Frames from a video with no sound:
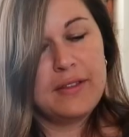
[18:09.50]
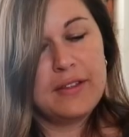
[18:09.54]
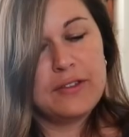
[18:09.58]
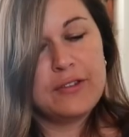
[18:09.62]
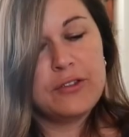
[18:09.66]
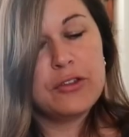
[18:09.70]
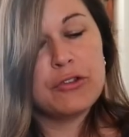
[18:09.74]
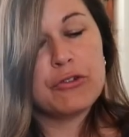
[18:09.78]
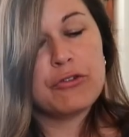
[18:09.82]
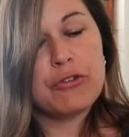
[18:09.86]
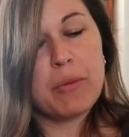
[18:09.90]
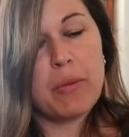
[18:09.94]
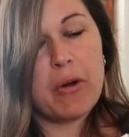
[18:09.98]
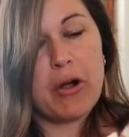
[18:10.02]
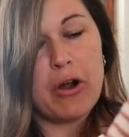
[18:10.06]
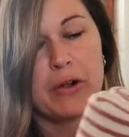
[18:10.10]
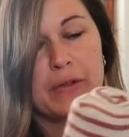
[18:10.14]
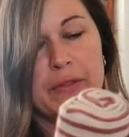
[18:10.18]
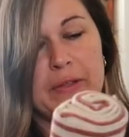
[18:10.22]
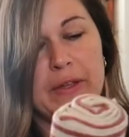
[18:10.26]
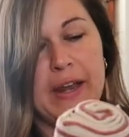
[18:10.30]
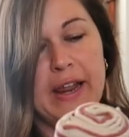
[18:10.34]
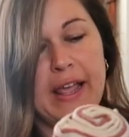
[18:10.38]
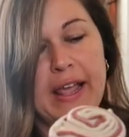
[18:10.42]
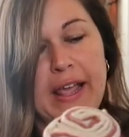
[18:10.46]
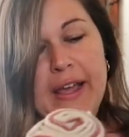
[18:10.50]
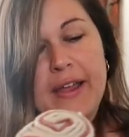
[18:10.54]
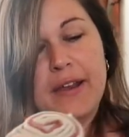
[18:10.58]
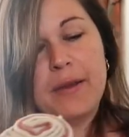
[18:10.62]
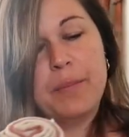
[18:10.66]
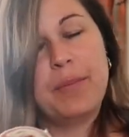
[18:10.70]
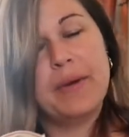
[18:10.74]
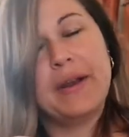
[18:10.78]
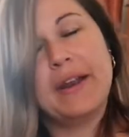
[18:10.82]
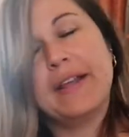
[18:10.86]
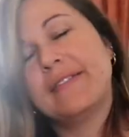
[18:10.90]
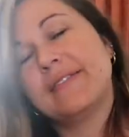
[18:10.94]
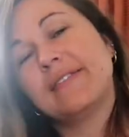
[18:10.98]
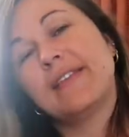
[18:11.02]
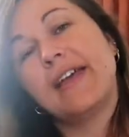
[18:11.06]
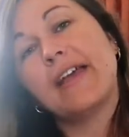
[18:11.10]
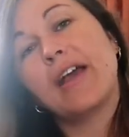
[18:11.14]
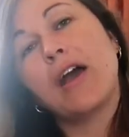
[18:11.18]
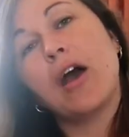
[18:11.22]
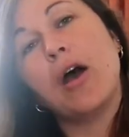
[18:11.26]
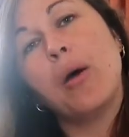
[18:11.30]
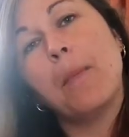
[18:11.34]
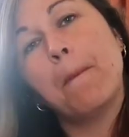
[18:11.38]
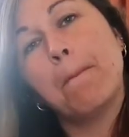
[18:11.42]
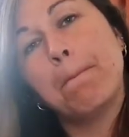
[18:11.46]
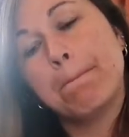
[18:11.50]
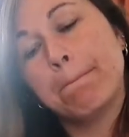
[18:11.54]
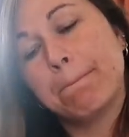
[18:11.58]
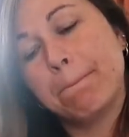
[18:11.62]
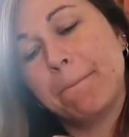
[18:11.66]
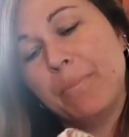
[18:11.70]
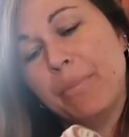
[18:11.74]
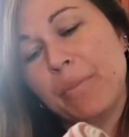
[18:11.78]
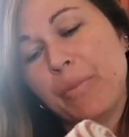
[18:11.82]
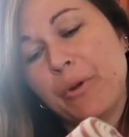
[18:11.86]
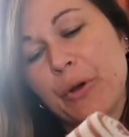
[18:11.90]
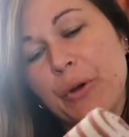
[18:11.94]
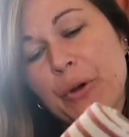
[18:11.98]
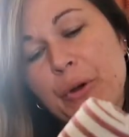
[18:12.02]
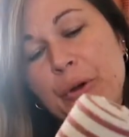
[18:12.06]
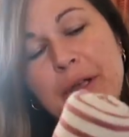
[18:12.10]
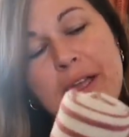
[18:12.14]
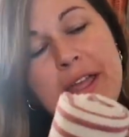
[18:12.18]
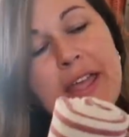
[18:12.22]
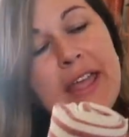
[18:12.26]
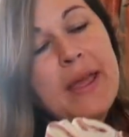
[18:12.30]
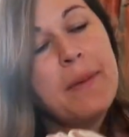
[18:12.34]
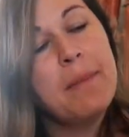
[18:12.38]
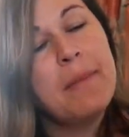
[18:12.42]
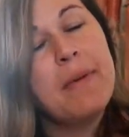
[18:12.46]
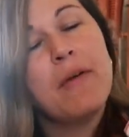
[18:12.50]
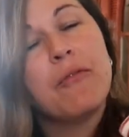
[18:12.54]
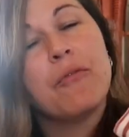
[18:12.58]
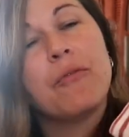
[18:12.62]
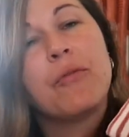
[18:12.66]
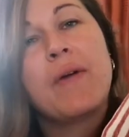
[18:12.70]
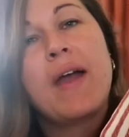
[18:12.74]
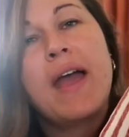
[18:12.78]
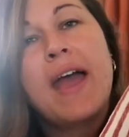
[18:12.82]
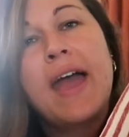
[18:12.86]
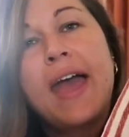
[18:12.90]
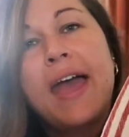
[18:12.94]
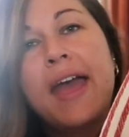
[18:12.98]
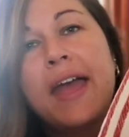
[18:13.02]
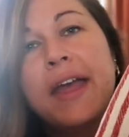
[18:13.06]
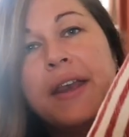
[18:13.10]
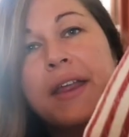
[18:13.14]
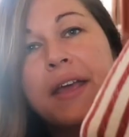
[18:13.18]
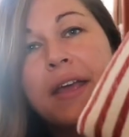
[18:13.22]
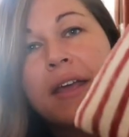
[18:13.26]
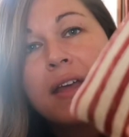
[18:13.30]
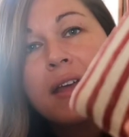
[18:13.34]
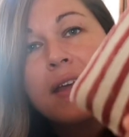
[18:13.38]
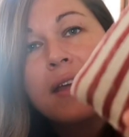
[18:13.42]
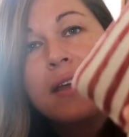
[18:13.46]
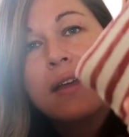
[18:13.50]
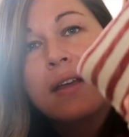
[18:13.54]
This is from Hearth and Hand, but it's like a cream red.